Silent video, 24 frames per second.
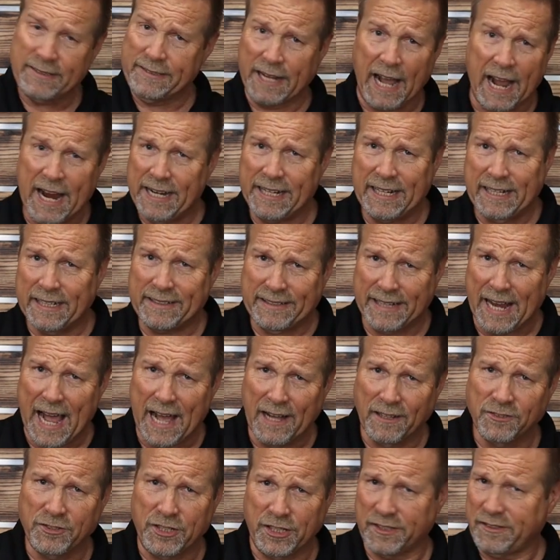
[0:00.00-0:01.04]
tighten it
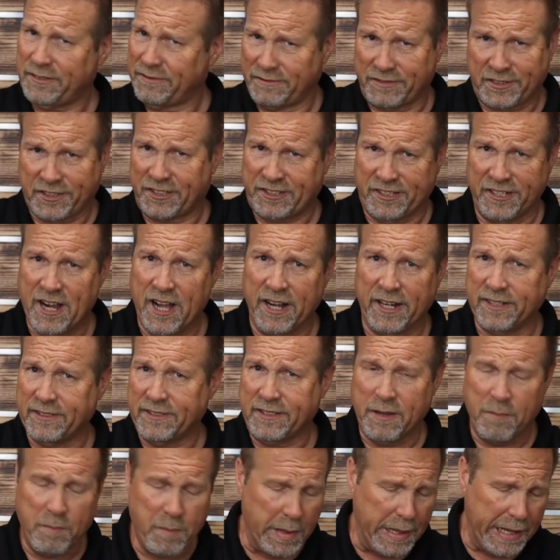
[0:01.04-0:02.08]
down, just snug as
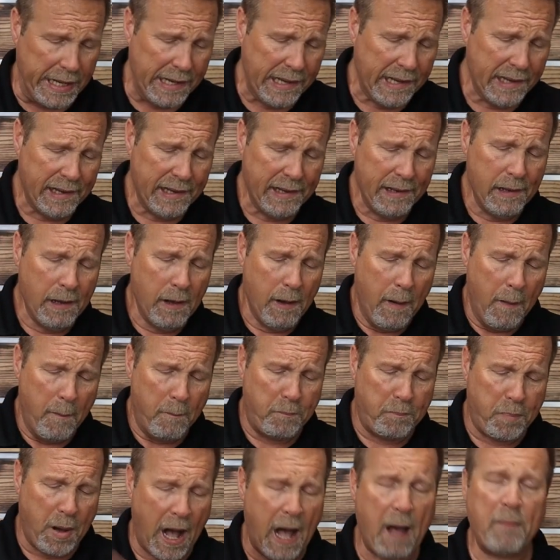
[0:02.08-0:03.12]
can be,
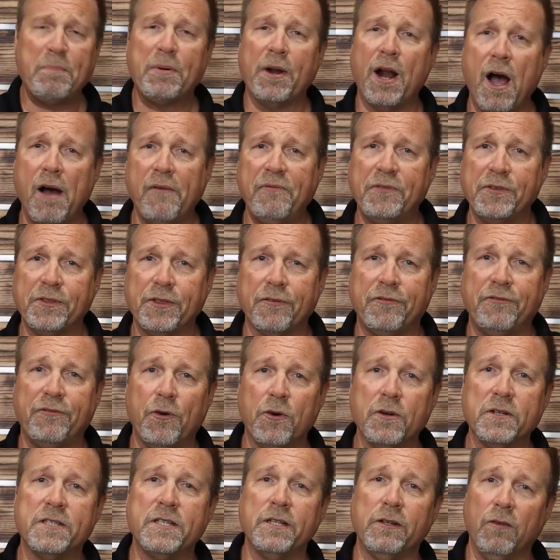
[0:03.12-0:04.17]
pop it off with the
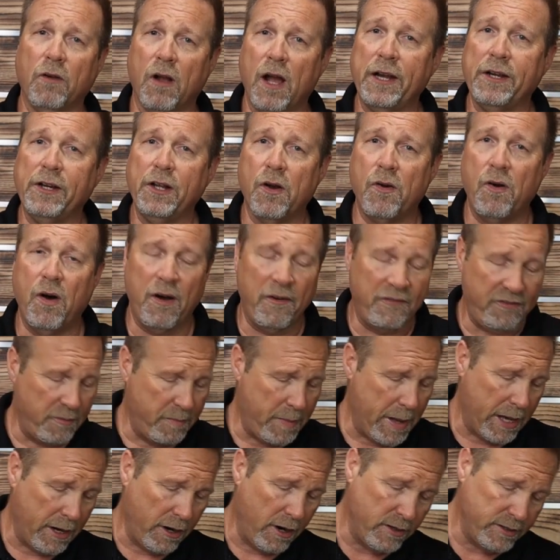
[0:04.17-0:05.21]
forcing rod and go off
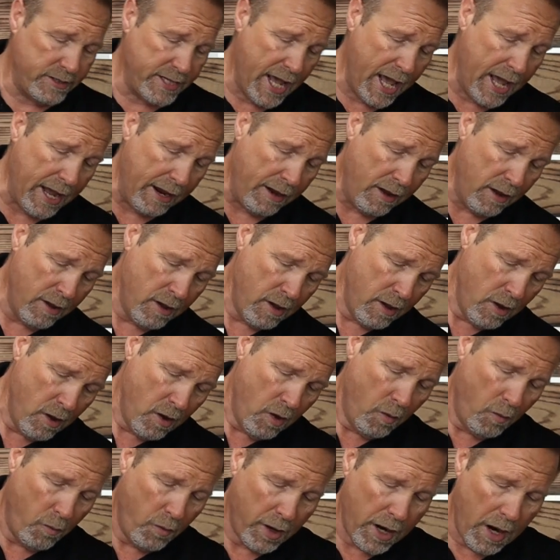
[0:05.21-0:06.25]
about our day.
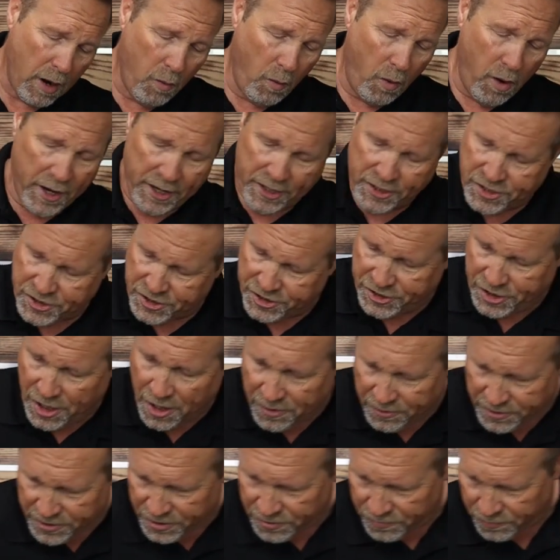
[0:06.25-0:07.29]
What I want to
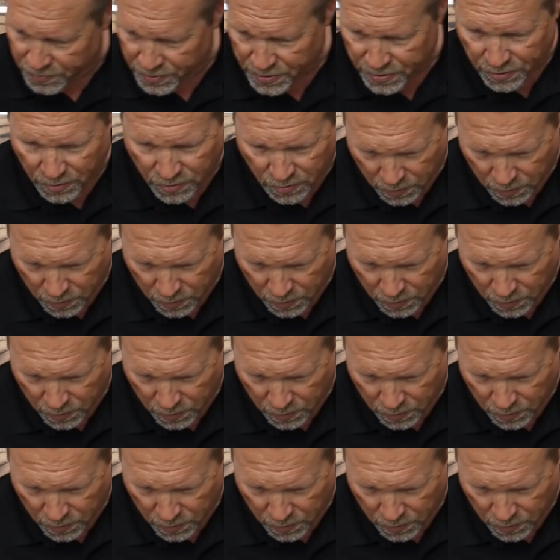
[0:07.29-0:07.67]
show you real